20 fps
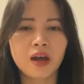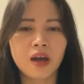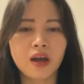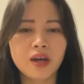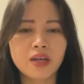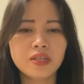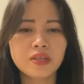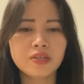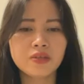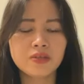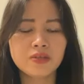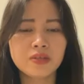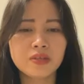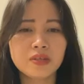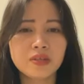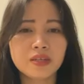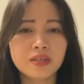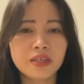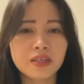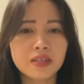I choose
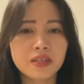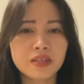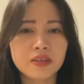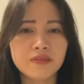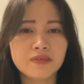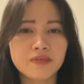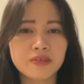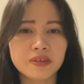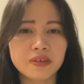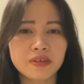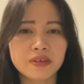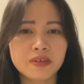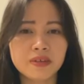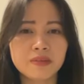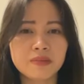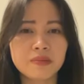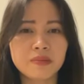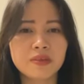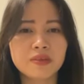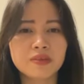caregiver
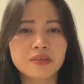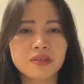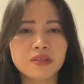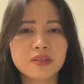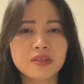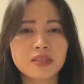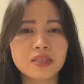because it